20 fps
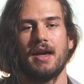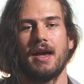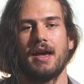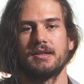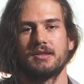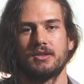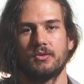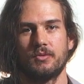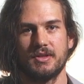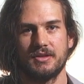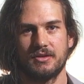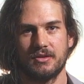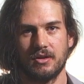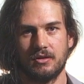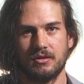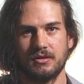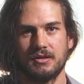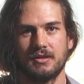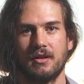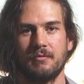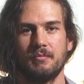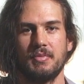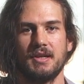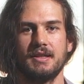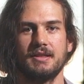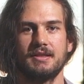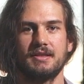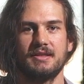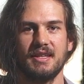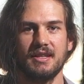as a result of
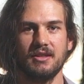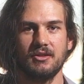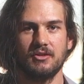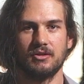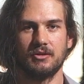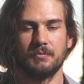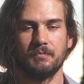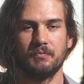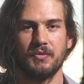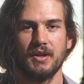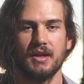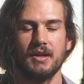being single.